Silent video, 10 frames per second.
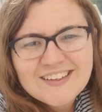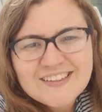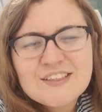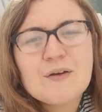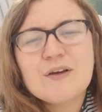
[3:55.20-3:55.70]

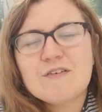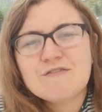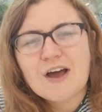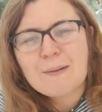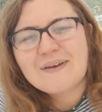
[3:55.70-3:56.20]
So you can
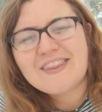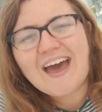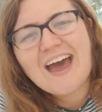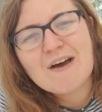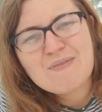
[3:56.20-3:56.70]
find me
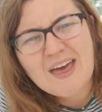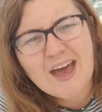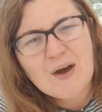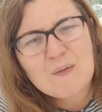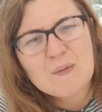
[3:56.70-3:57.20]
there. I'm
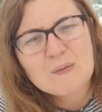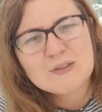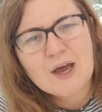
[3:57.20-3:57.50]
there all